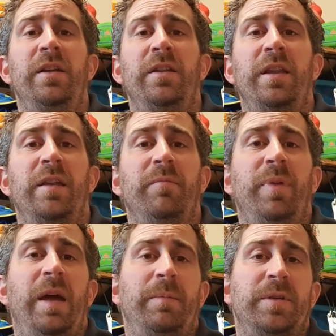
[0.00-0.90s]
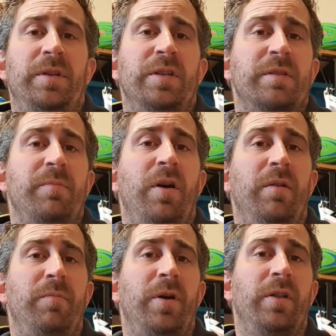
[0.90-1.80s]
then perhaps you just
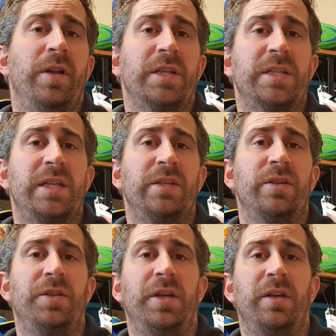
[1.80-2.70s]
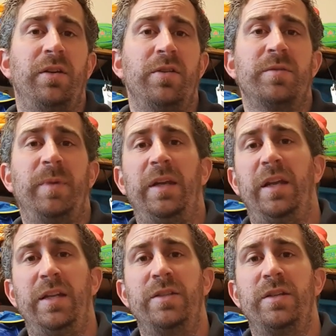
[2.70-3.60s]
might like to stick to the Cosmic
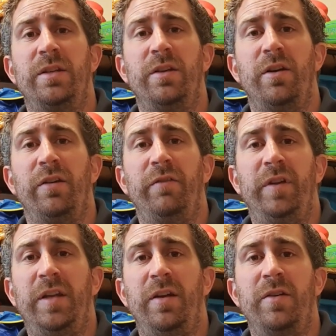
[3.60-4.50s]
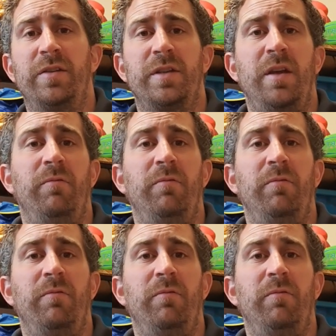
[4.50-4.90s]
Kids yoga videos,